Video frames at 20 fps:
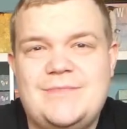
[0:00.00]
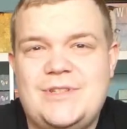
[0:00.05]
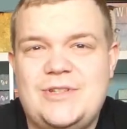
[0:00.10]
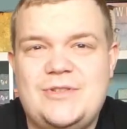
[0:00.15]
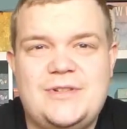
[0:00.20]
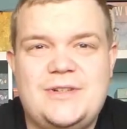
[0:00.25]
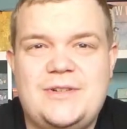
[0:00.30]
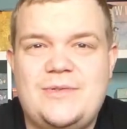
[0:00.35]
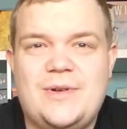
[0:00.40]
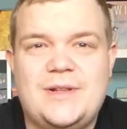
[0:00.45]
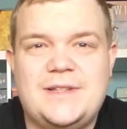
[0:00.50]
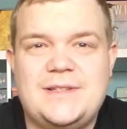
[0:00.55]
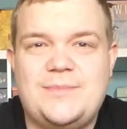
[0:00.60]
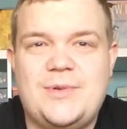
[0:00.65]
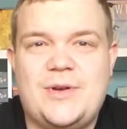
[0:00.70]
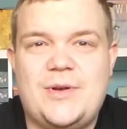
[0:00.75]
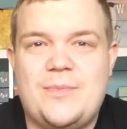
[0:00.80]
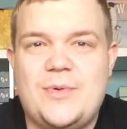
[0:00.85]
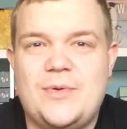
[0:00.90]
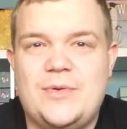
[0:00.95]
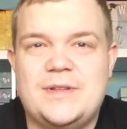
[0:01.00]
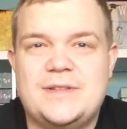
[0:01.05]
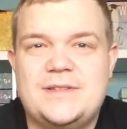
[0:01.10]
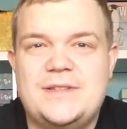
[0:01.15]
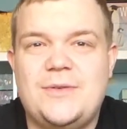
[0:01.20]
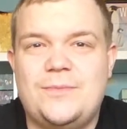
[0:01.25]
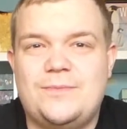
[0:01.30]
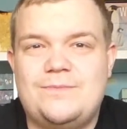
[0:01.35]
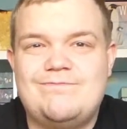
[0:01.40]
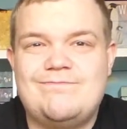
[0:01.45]
Good quality components.
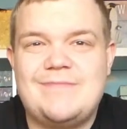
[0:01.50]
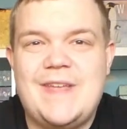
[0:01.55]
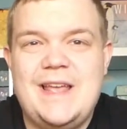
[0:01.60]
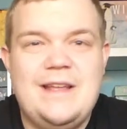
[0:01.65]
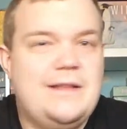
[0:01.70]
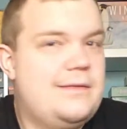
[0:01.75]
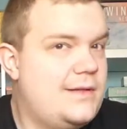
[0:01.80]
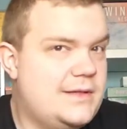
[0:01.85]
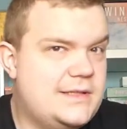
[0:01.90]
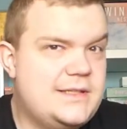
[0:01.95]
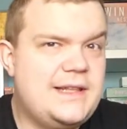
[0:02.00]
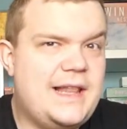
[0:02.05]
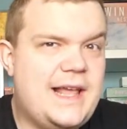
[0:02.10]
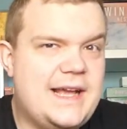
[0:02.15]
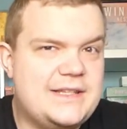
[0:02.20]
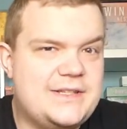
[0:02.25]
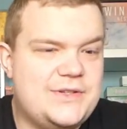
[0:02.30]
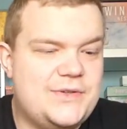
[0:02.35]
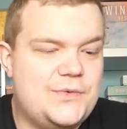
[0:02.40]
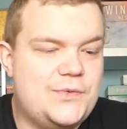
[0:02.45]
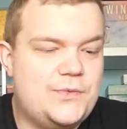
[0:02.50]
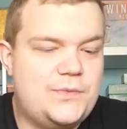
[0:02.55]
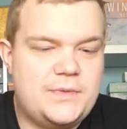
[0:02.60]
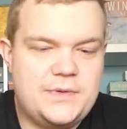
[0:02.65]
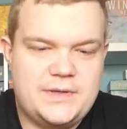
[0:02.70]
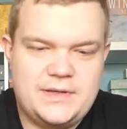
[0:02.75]
So, does it lie to you?